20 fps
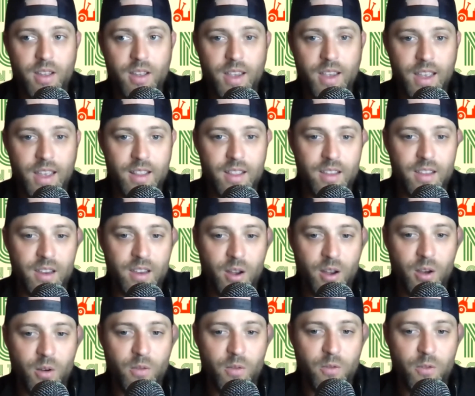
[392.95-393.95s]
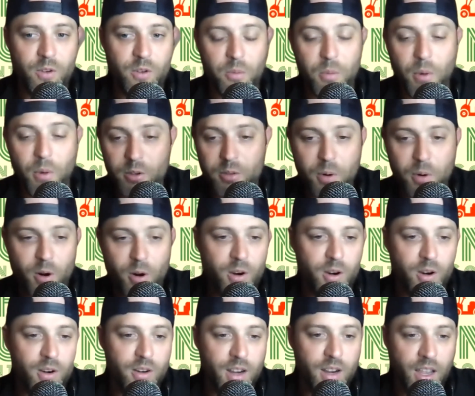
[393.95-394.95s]
For the most
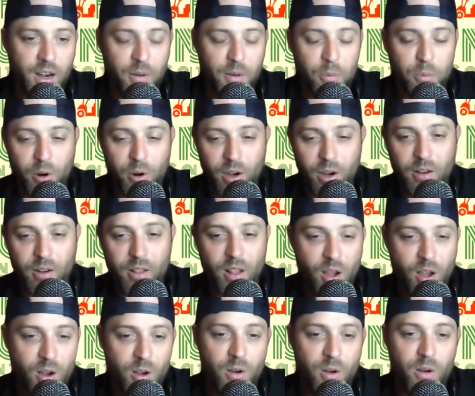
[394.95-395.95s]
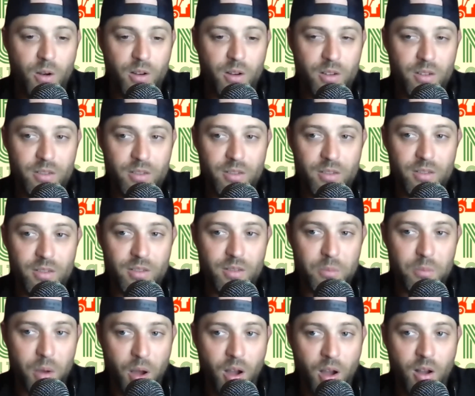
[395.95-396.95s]
part, hit a pretty long
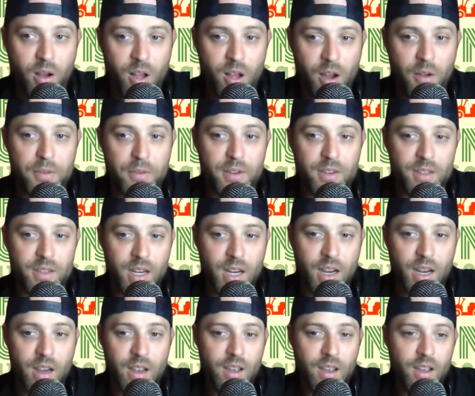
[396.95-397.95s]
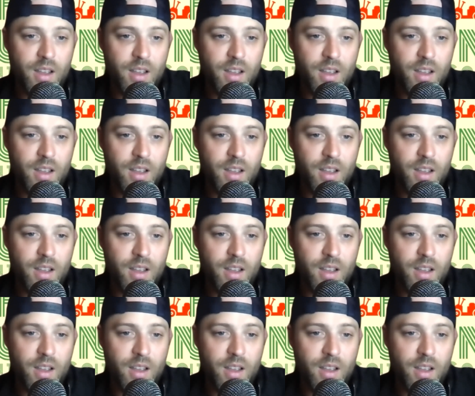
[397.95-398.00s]
ball off the tee.